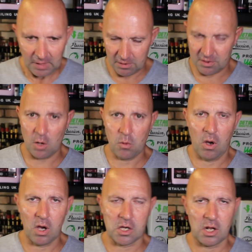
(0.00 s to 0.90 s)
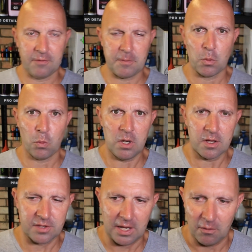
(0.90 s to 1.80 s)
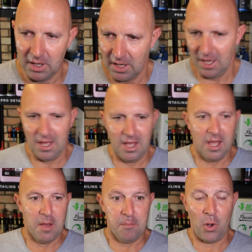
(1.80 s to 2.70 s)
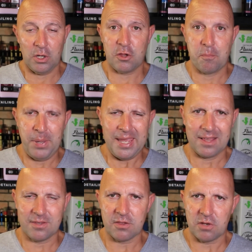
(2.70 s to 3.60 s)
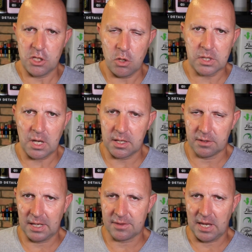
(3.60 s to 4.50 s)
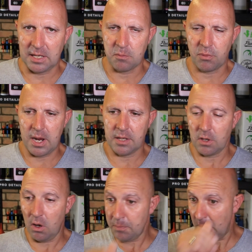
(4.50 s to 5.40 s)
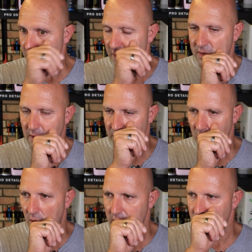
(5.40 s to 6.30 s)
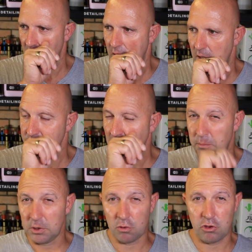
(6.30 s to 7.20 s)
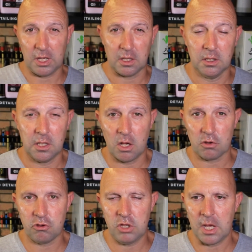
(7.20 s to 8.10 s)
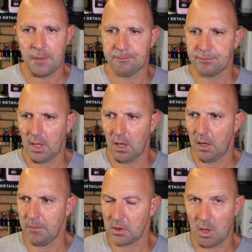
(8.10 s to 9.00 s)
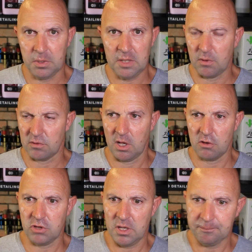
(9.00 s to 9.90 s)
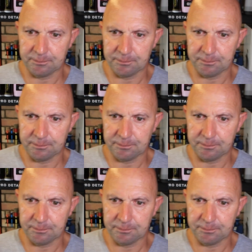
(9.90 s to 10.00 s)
It's so hot I can't even get my words out. Polished Pigs, these are a UK detailing brand. I bumped into these guys at Dub Logic last year. Can't believe it was last year.